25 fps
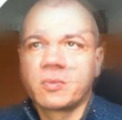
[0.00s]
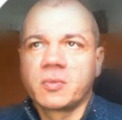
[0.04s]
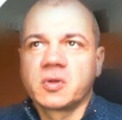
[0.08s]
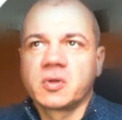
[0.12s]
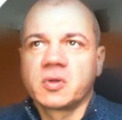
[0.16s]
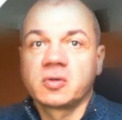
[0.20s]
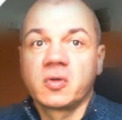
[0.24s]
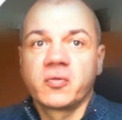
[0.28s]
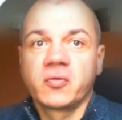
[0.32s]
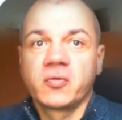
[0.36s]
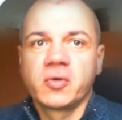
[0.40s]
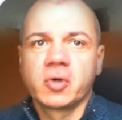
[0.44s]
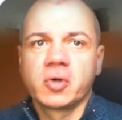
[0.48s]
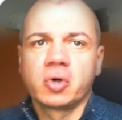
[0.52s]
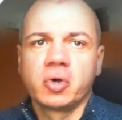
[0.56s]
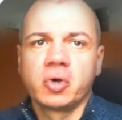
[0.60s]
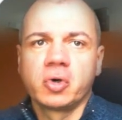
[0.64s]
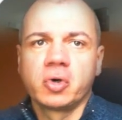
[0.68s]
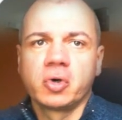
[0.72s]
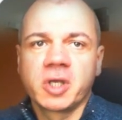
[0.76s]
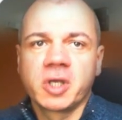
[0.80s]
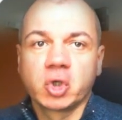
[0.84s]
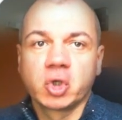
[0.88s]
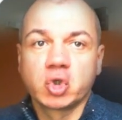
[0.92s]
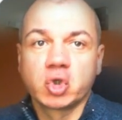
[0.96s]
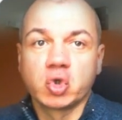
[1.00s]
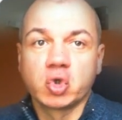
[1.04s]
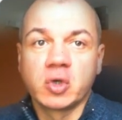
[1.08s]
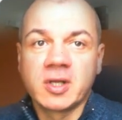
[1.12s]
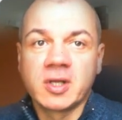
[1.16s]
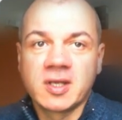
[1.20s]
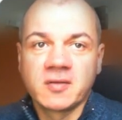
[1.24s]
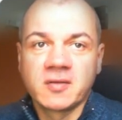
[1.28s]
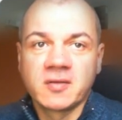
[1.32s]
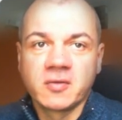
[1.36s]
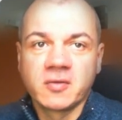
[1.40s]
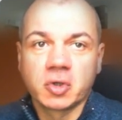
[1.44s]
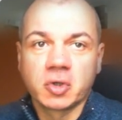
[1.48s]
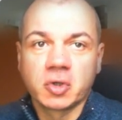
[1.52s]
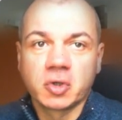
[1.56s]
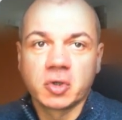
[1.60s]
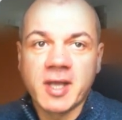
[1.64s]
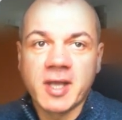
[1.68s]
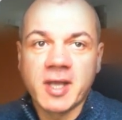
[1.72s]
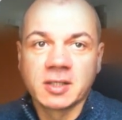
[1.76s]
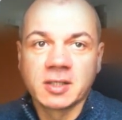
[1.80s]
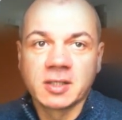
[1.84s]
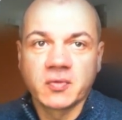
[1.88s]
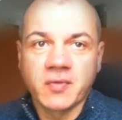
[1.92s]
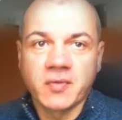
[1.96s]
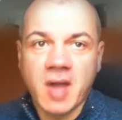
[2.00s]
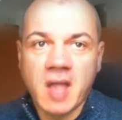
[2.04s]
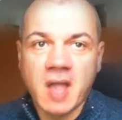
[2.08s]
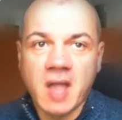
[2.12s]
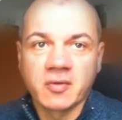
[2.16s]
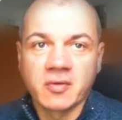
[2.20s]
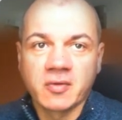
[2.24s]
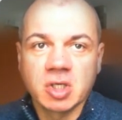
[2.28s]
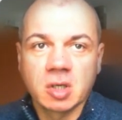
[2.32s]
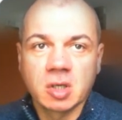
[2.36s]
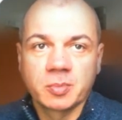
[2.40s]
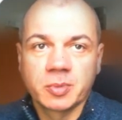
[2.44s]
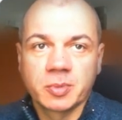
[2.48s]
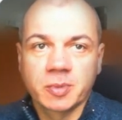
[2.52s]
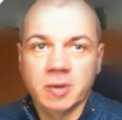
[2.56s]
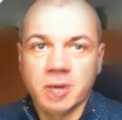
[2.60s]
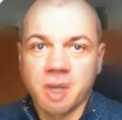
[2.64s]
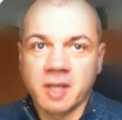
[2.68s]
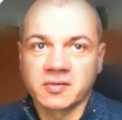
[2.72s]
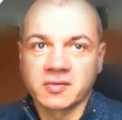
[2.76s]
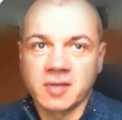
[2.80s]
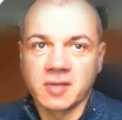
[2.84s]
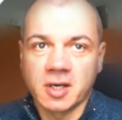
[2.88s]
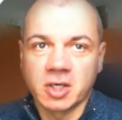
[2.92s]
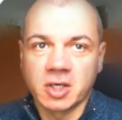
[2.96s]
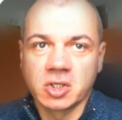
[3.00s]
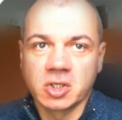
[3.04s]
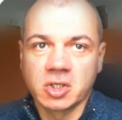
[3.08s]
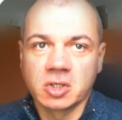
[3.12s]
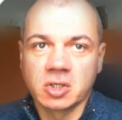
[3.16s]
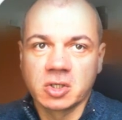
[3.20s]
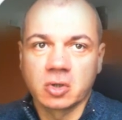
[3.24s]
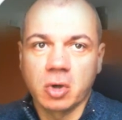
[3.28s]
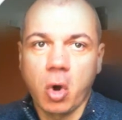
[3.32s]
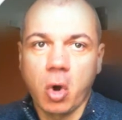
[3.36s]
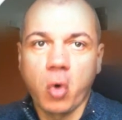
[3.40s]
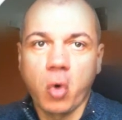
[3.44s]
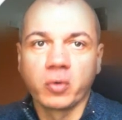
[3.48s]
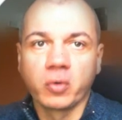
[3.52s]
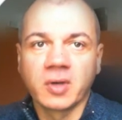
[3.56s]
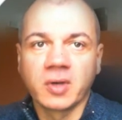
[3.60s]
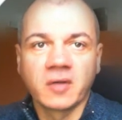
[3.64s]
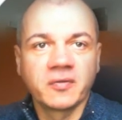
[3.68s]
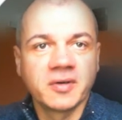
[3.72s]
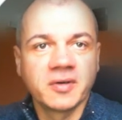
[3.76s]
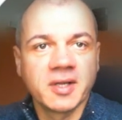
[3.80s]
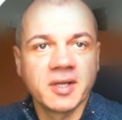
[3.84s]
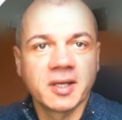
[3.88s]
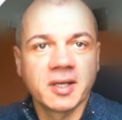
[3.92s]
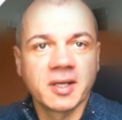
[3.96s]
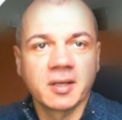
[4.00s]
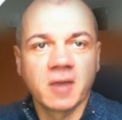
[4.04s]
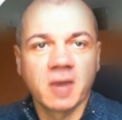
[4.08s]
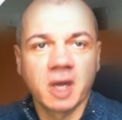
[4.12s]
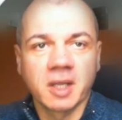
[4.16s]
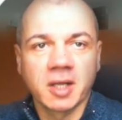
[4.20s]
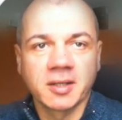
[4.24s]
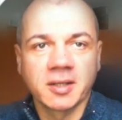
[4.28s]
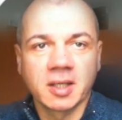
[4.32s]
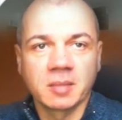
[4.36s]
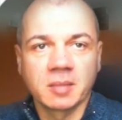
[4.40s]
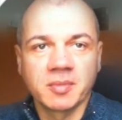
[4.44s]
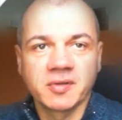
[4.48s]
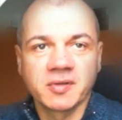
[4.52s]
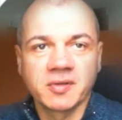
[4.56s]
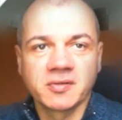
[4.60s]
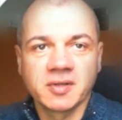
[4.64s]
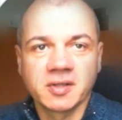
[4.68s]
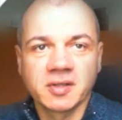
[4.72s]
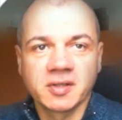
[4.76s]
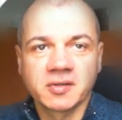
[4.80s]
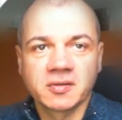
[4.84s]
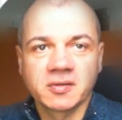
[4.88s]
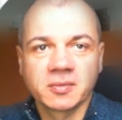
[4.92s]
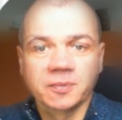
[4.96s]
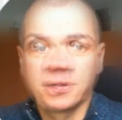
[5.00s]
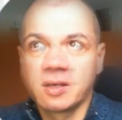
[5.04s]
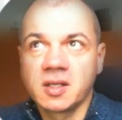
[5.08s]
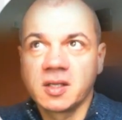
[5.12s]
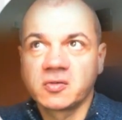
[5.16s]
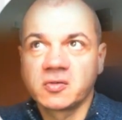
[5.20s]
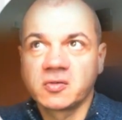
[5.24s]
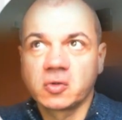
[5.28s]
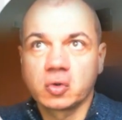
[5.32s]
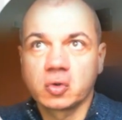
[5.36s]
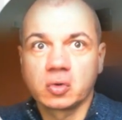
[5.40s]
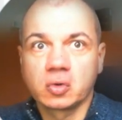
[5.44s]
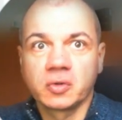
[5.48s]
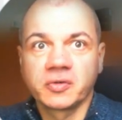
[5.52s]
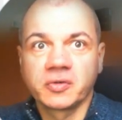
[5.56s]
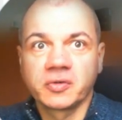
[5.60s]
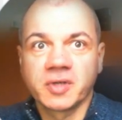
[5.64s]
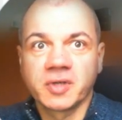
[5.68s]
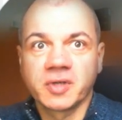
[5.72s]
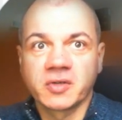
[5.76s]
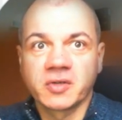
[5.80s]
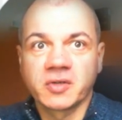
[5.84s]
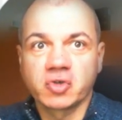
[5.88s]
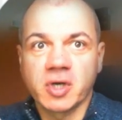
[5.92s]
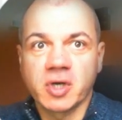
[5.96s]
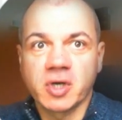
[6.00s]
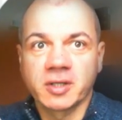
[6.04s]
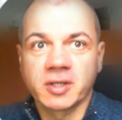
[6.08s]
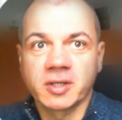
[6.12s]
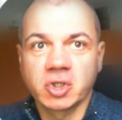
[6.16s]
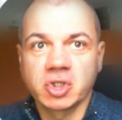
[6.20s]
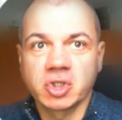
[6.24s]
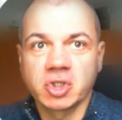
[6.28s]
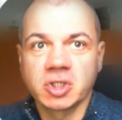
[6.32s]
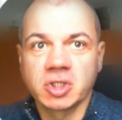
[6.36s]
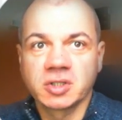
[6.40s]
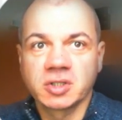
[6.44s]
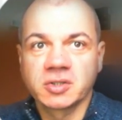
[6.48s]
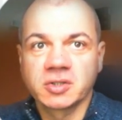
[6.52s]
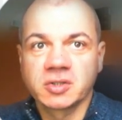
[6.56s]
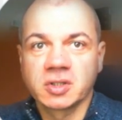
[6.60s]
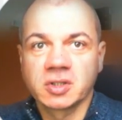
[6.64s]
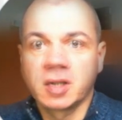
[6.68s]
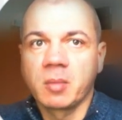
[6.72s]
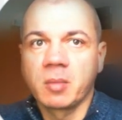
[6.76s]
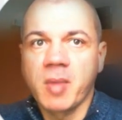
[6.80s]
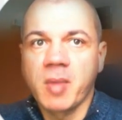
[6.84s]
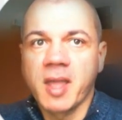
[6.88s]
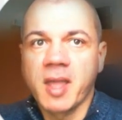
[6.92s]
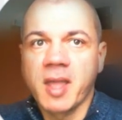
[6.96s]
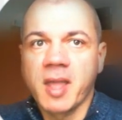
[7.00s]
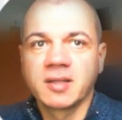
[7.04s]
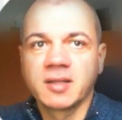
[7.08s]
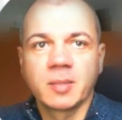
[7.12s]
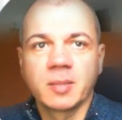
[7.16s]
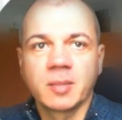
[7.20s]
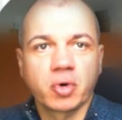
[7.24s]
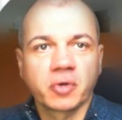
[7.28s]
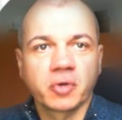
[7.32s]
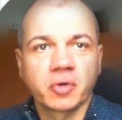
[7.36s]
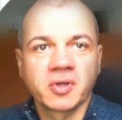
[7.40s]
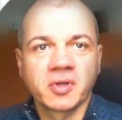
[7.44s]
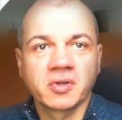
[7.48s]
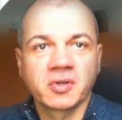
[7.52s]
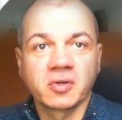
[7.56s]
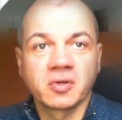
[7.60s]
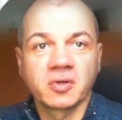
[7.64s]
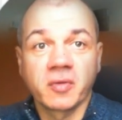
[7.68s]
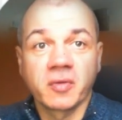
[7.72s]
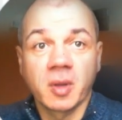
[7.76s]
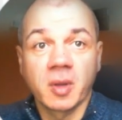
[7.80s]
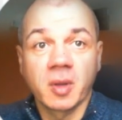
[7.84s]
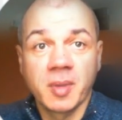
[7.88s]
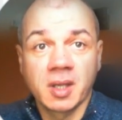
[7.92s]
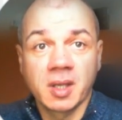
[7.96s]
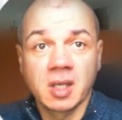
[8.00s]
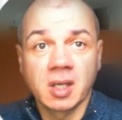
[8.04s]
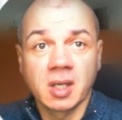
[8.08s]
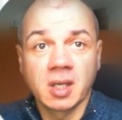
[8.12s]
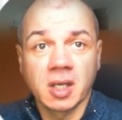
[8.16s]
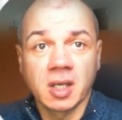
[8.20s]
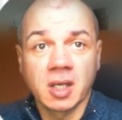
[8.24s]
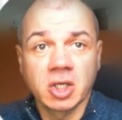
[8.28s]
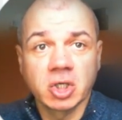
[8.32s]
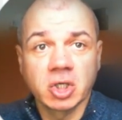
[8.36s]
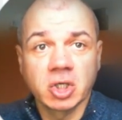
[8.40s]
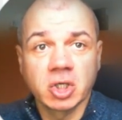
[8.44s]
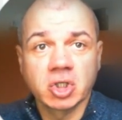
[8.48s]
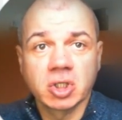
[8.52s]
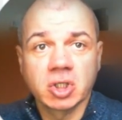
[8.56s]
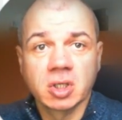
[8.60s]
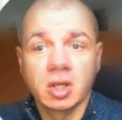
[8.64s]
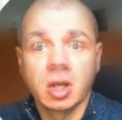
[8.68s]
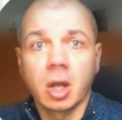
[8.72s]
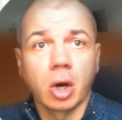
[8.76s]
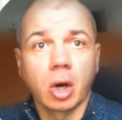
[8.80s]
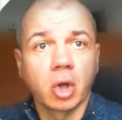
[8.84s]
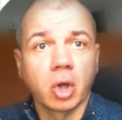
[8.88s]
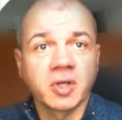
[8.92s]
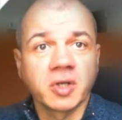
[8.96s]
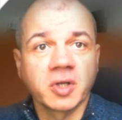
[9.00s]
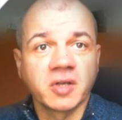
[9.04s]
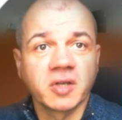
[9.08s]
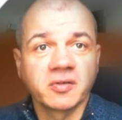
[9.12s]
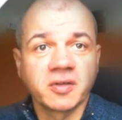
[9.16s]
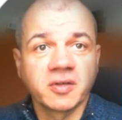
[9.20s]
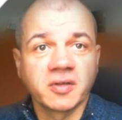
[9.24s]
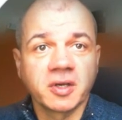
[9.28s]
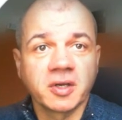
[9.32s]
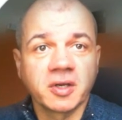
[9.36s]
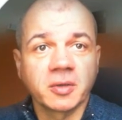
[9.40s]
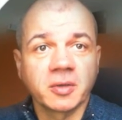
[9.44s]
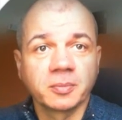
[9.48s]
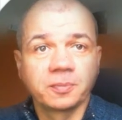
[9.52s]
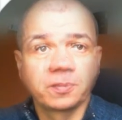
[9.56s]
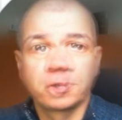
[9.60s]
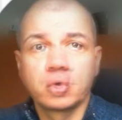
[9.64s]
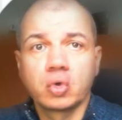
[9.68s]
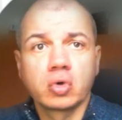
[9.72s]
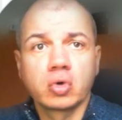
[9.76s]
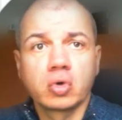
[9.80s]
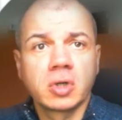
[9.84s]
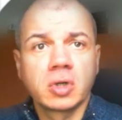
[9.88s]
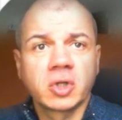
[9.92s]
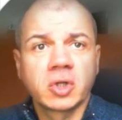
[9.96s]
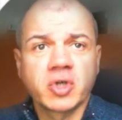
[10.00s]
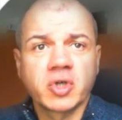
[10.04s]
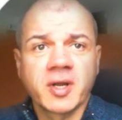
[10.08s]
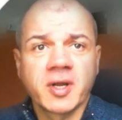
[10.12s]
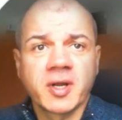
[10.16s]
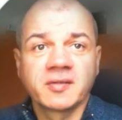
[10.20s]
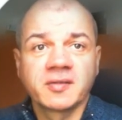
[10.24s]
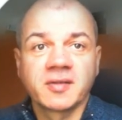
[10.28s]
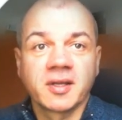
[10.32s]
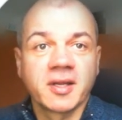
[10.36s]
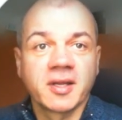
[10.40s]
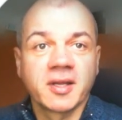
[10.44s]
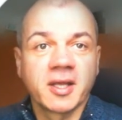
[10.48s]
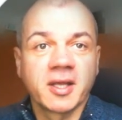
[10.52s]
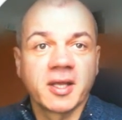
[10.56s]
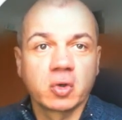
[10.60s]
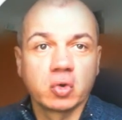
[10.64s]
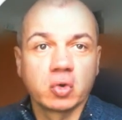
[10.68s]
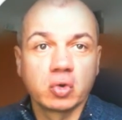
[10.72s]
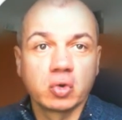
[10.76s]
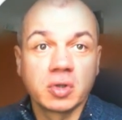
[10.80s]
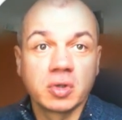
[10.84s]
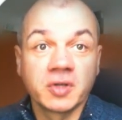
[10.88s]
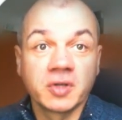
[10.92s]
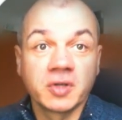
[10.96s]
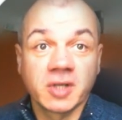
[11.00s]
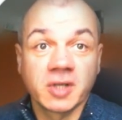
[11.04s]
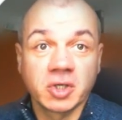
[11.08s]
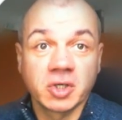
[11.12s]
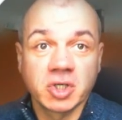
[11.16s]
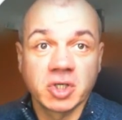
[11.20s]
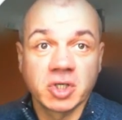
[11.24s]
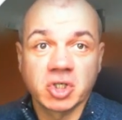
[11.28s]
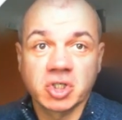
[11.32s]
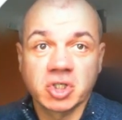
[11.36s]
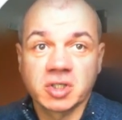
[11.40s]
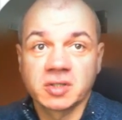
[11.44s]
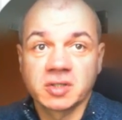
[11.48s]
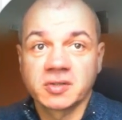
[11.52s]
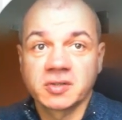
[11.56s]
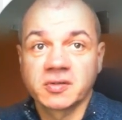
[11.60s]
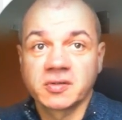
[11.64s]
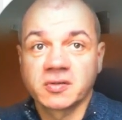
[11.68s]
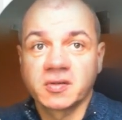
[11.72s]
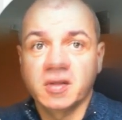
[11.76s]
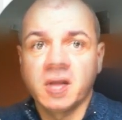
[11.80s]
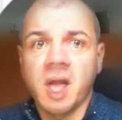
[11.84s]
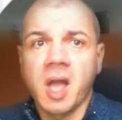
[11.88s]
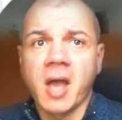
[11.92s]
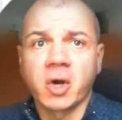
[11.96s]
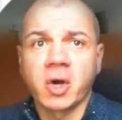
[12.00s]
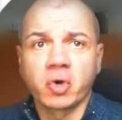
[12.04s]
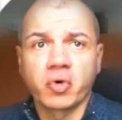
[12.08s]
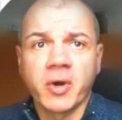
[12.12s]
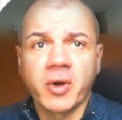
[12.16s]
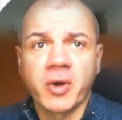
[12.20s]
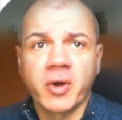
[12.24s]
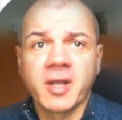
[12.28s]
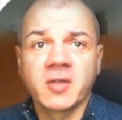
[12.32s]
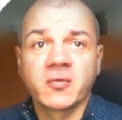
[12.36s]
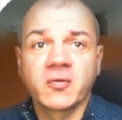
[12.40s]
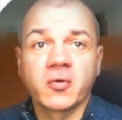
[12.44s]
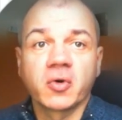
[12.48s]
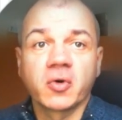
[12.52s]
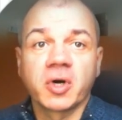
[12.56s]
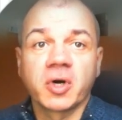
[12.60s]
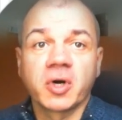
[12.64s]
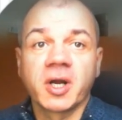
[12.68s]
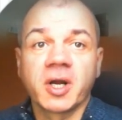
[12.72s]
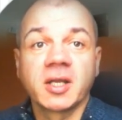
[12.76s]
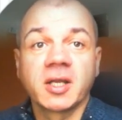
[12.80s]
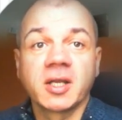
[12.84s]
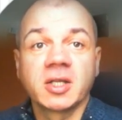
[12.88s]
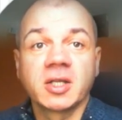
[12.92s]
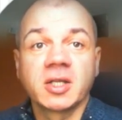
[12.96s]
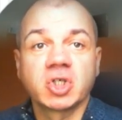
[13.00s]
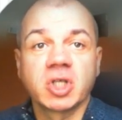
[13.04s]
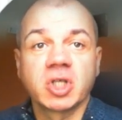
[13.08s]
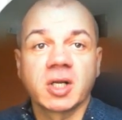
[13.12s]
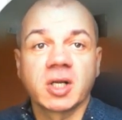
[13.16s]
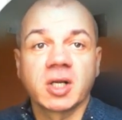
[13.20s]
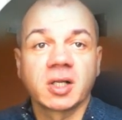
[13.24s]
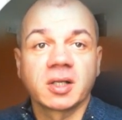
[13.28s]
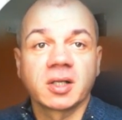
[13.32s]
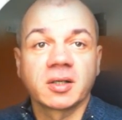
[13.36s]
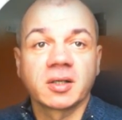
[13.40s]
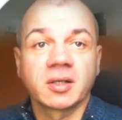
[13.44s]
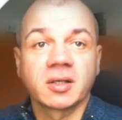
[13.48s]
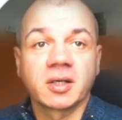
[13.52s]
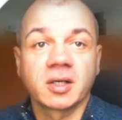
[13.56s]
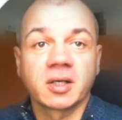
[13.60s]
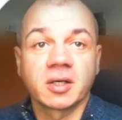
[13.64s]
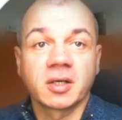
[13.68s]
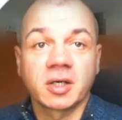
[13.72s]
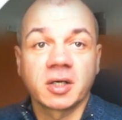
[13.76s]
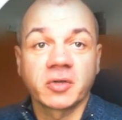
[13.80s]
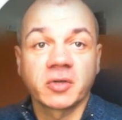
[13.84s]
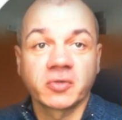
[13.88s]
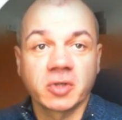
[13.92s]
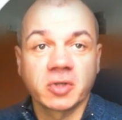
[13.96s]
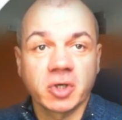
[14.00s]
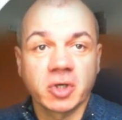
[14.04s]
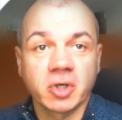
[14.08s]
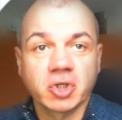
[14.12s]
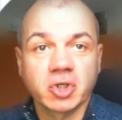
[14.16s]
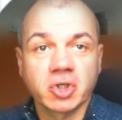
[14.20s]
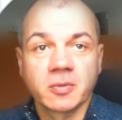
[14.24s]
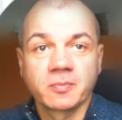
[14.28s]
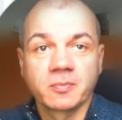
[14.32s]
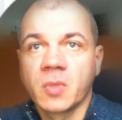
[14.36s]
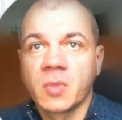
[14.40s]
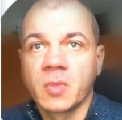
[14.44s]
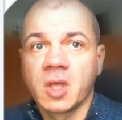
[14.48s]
So if you're looking to leave your 9 to 5 job and start your own affiliate marketing business, these tools and strategies can make the process of picking a niche a lot easier. Google Trends and Google Suggestions are great for initial research.